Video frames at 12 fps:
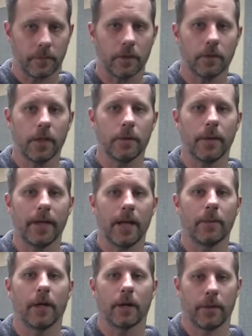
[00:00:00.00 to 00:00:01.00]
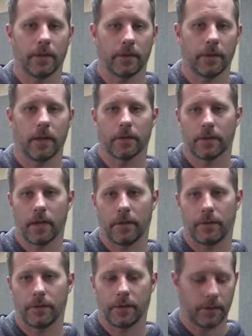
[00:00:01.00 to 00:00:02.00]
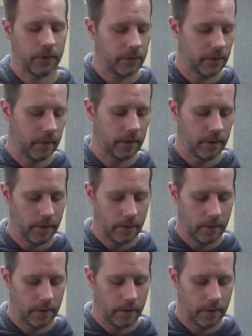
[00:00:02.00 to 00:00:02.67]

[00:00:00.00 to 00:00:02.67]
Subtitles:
so that's my A minor pentatonic scale on a single string.